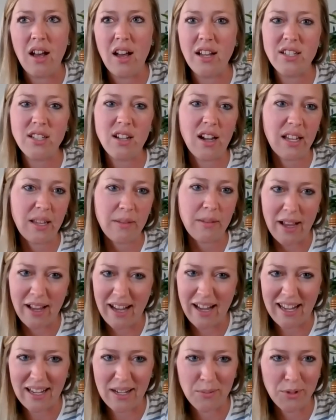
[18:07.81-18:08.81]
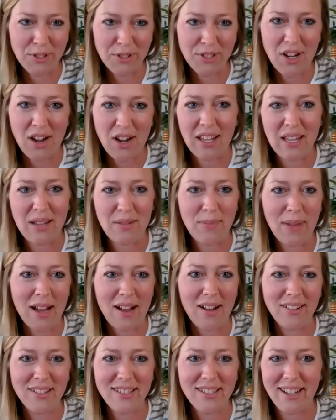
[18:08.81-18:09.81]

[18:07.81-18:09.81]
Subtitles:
talking about animals, talking about